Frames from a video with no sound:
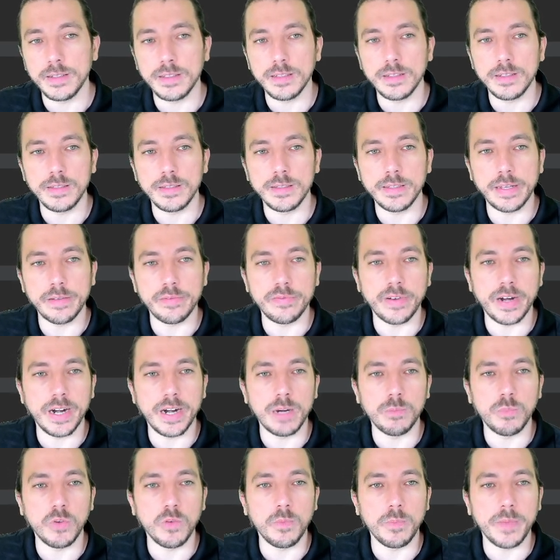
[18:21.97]
the
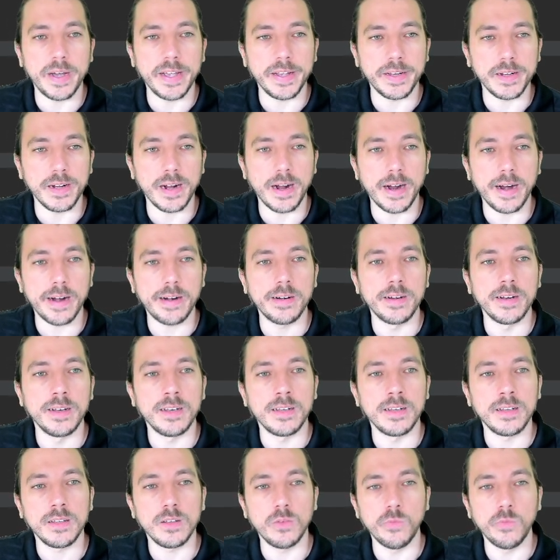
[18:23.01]
variable myCar with